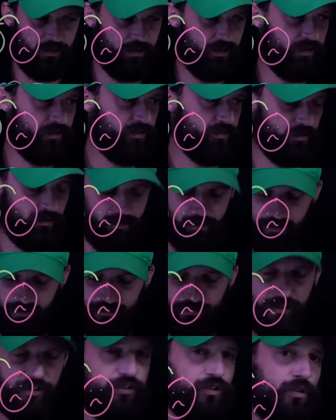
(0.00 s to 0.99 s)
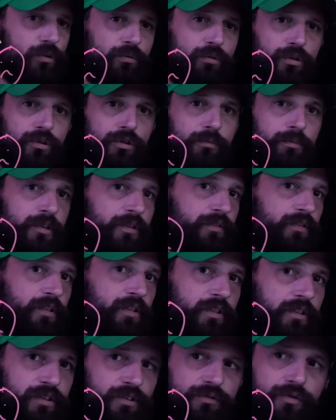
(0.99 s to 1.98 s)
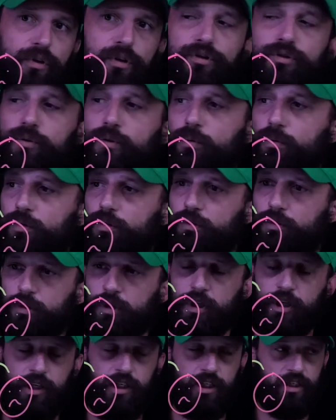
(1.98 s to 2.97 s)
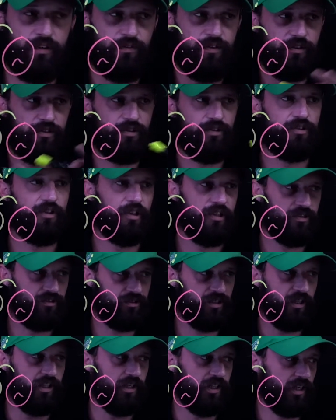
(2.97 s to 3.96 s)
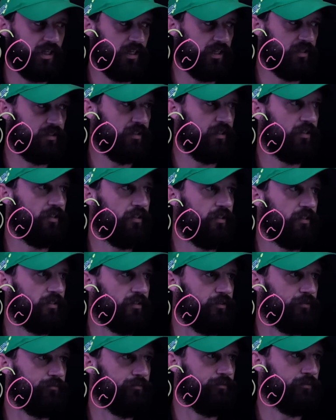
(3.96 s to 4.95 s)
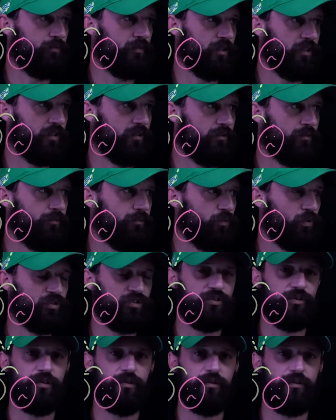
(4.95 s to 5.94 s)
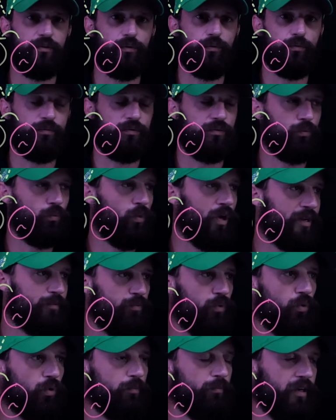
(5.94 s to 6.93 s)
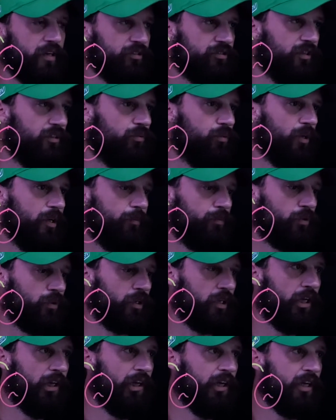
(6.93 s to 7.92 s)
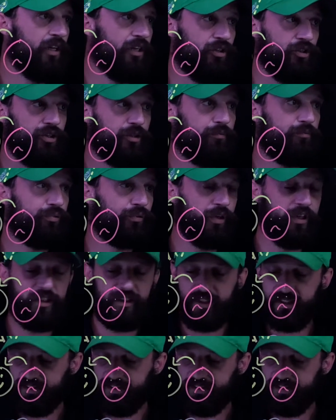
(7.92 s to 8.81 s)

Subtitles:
it's a physical room or even in this virtual world, if this is on, say, what's the whiteboard, Microsoft Whiteboard, you can print this